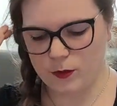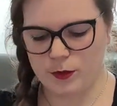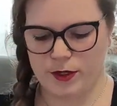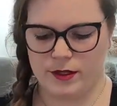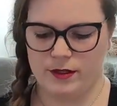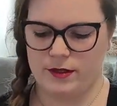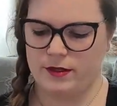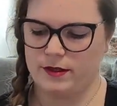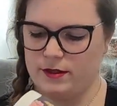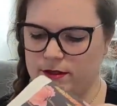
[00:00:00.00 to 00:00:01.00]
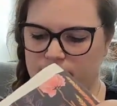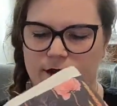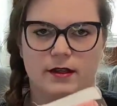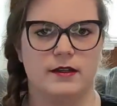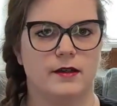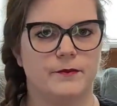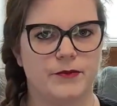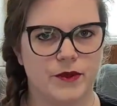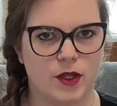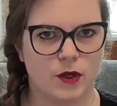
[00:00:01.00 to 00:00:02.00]
with the
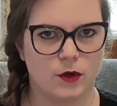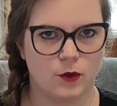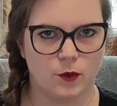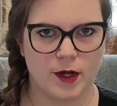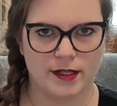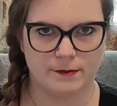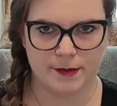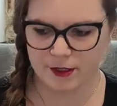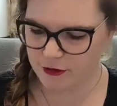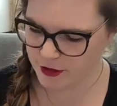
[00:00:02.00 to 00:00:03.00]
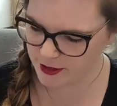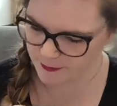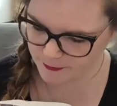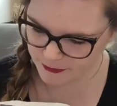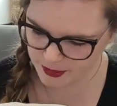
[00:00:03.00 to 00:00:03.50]
wild meadow theme.